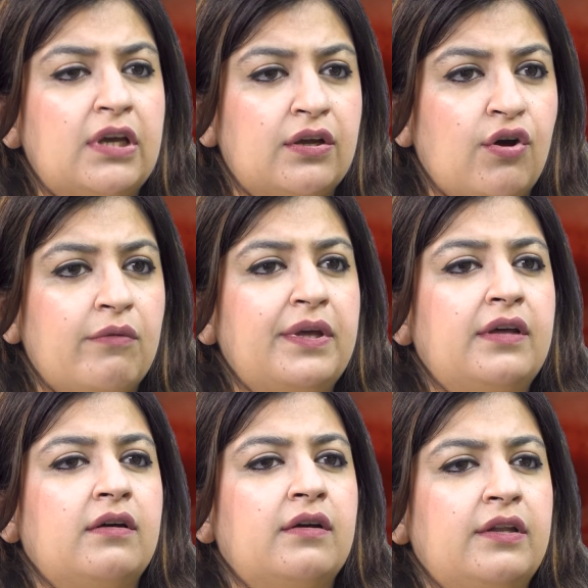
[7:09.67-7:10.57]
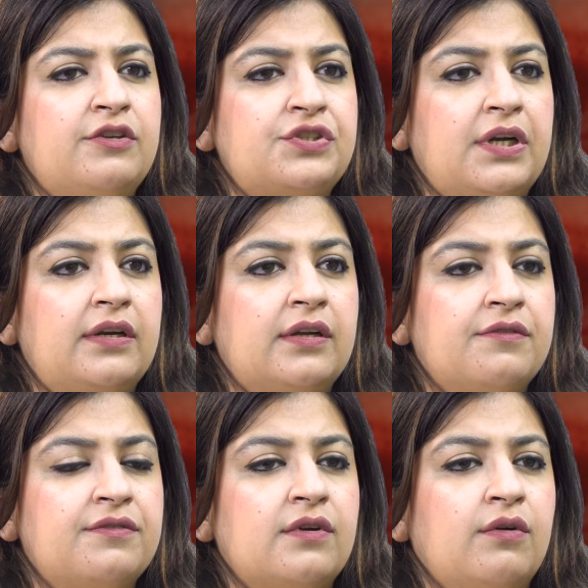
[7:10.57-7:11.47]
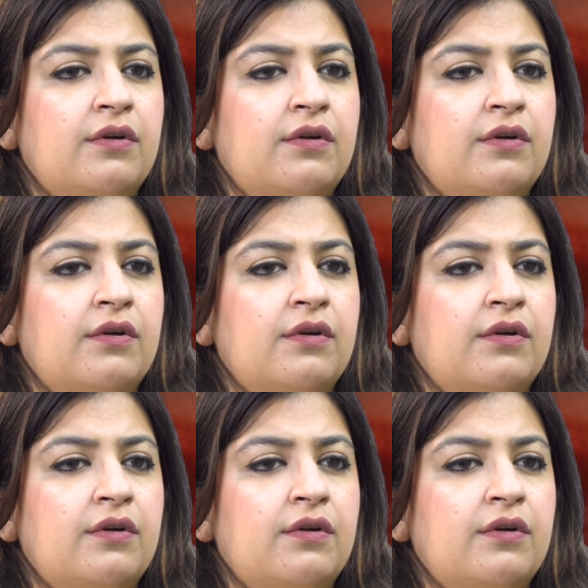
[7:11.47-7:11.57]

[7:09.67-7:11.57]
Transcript: economic initiatives,